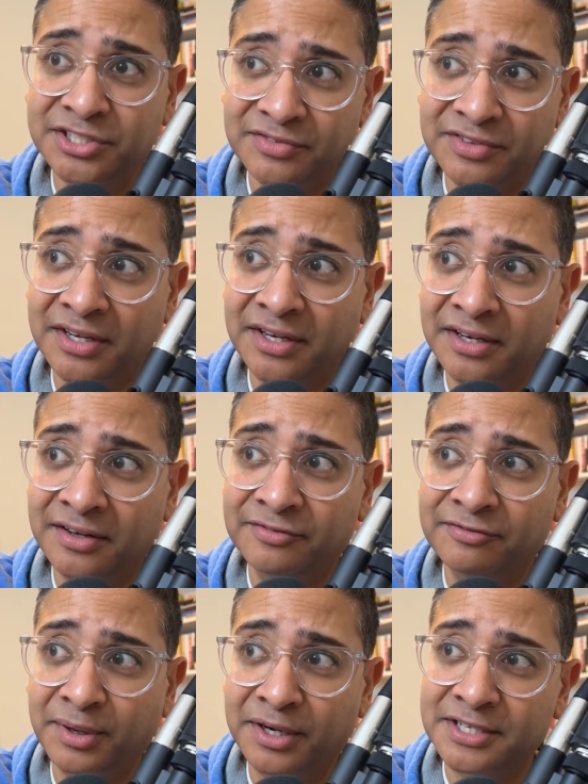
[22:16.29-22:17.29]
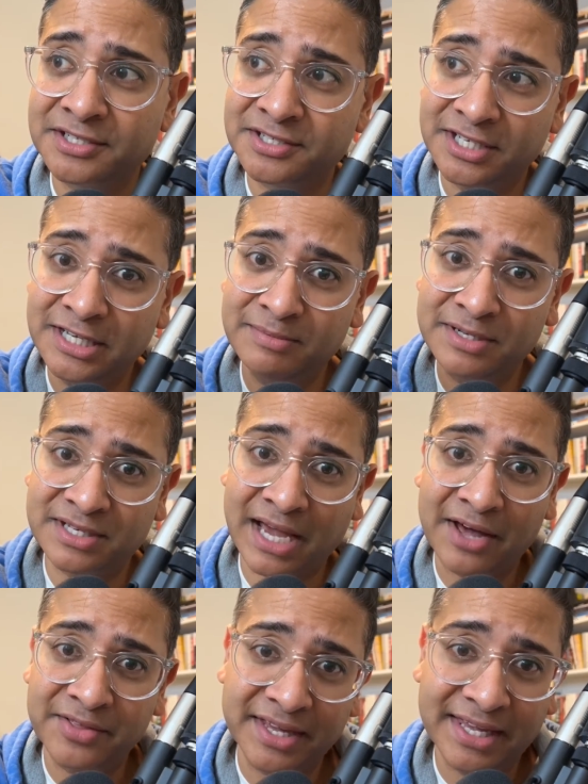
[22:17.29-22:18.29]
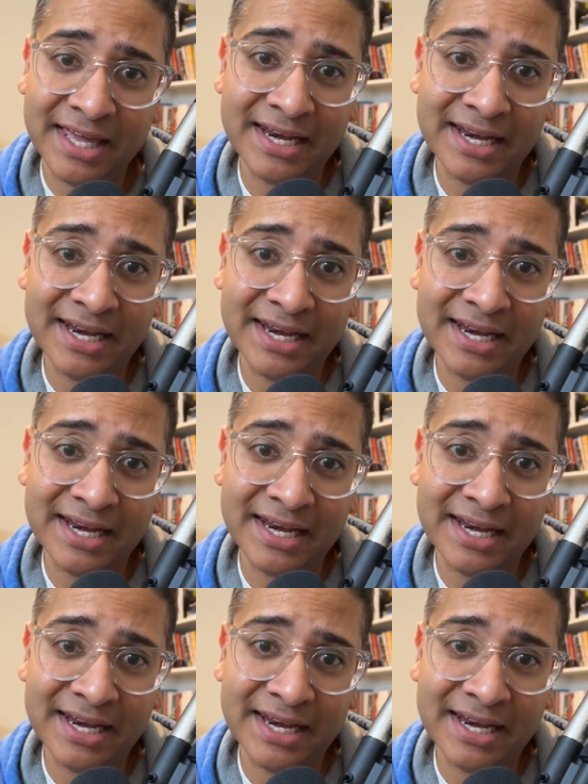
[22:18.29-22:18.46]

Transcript: Barna's team is how they get